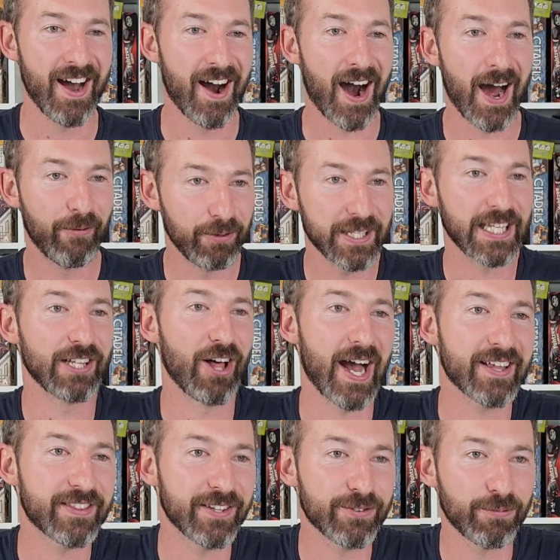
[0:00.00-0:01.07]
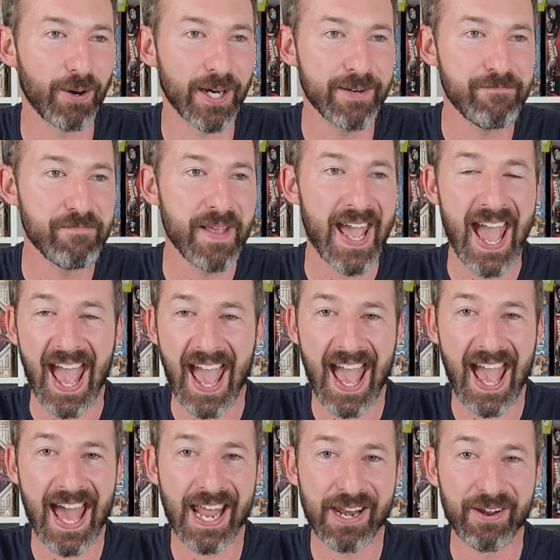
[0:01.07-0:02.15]
I really like this one.
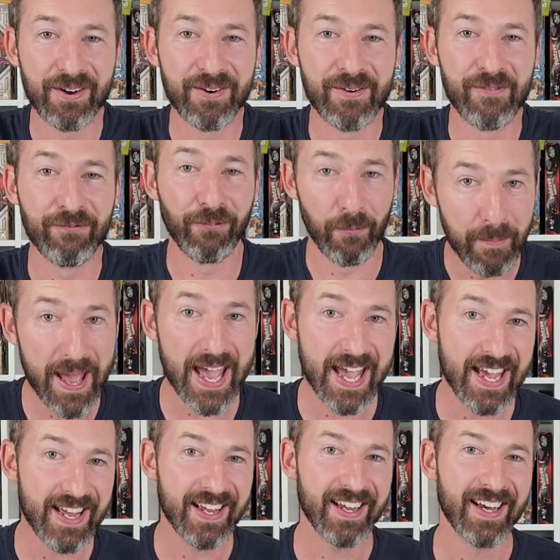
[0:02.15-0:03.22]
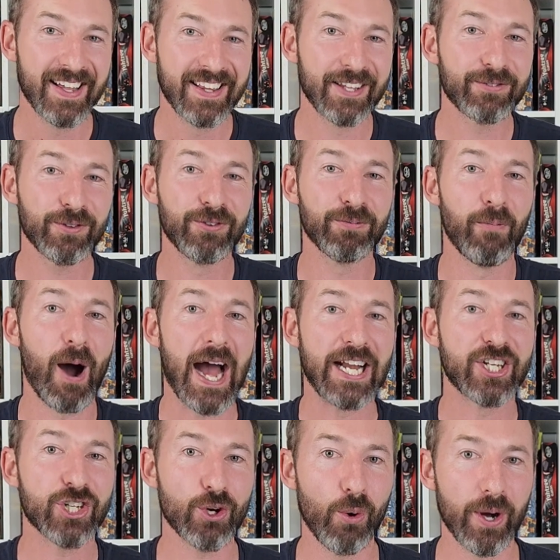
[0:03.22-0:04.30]
And for me, this was my
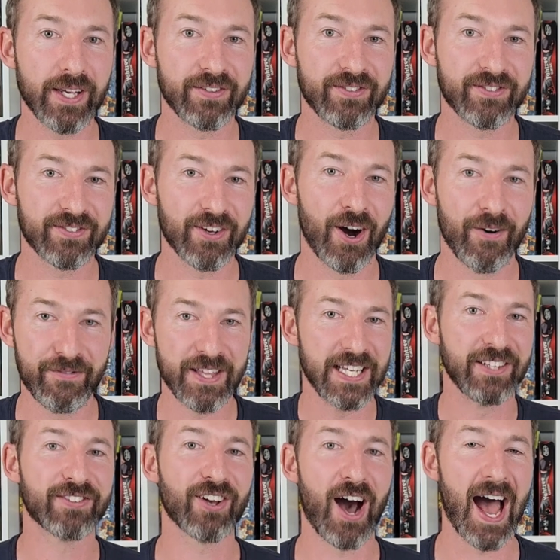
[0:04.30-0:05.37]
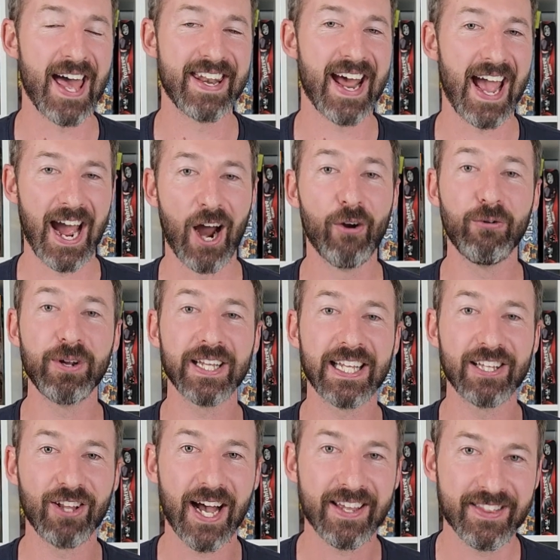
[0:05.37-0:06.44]
choice of the entire day. I really
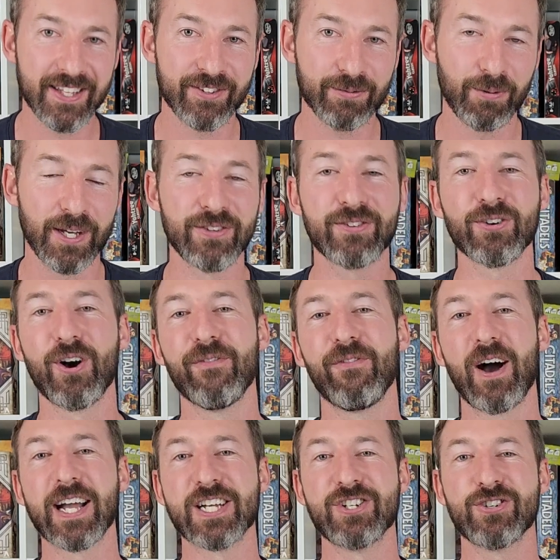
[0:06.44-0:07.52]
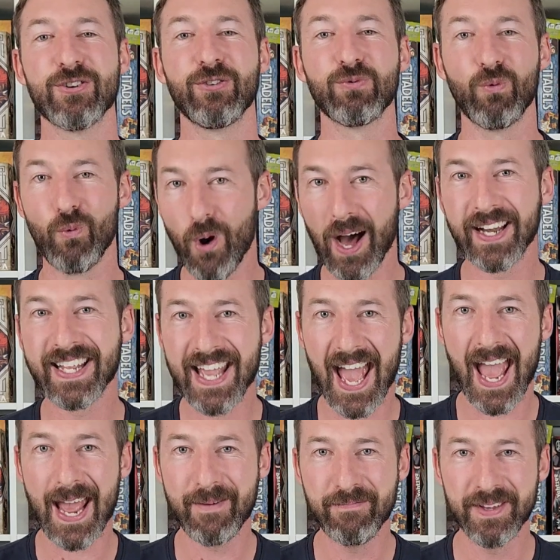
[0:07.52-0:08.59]
like this one. So if I could choose one
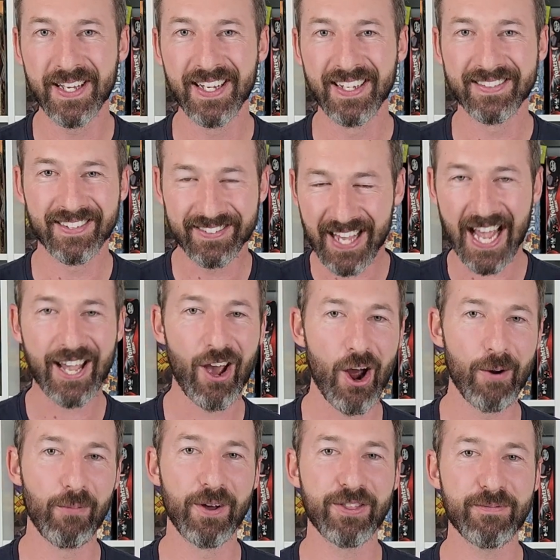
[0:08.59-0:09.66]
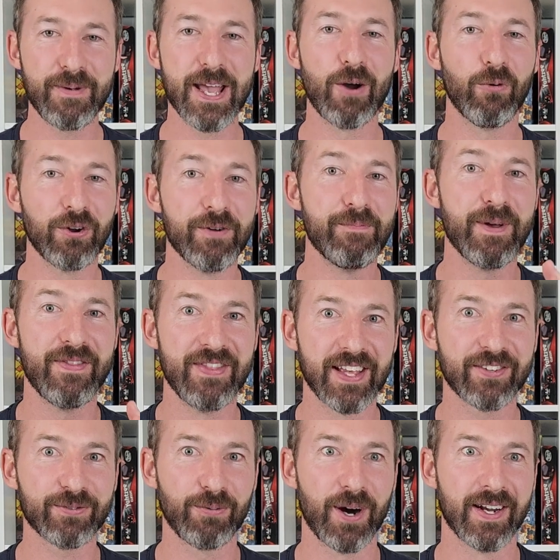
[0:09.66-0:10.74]
game to take home with me, it would have been
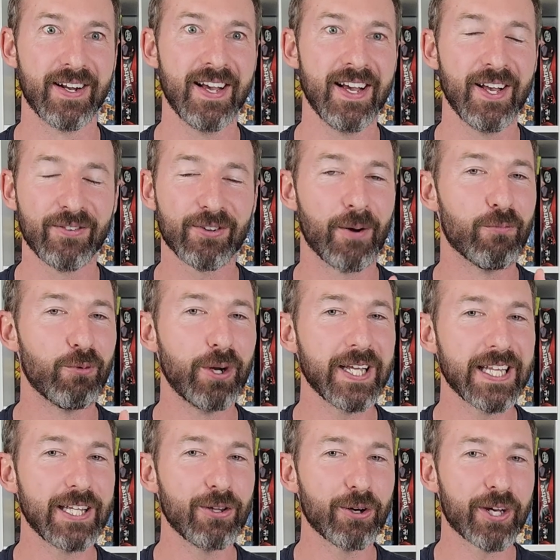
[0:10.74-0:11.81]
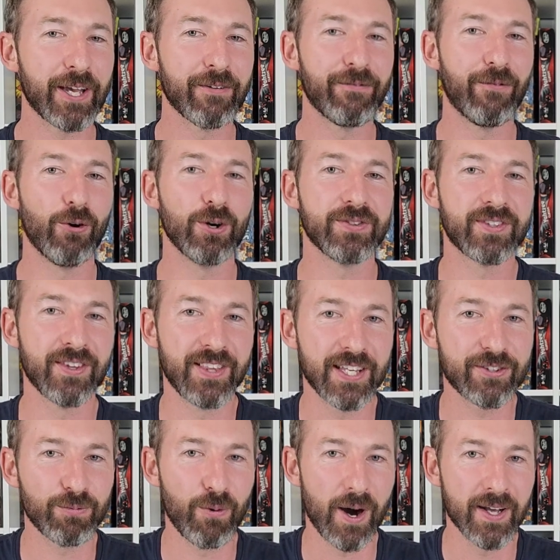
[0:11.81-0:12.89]
this one. So I'm really looking forward to
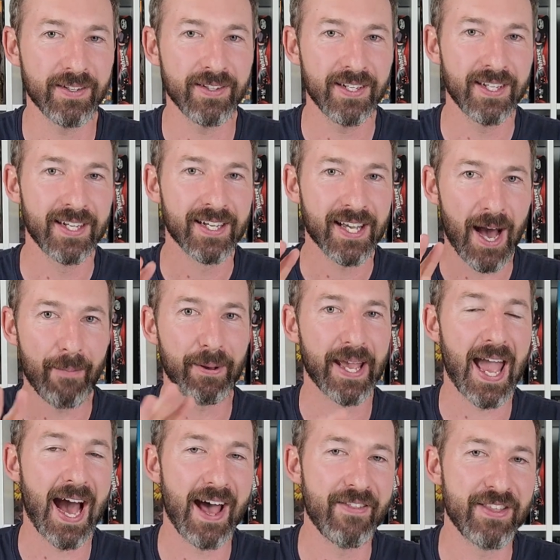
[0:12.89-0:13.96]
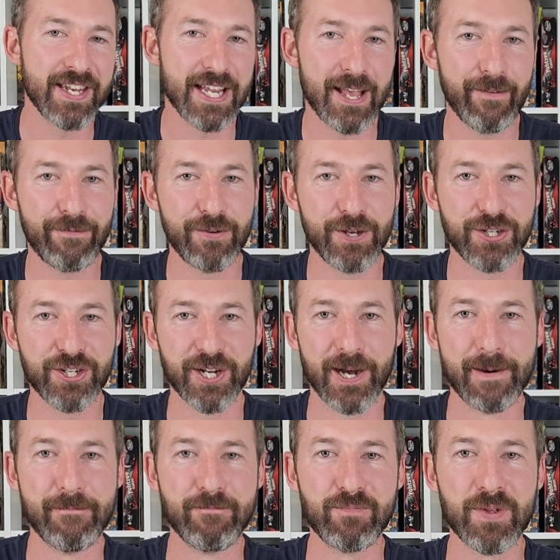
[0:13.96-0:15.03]
this one coming out in the near future.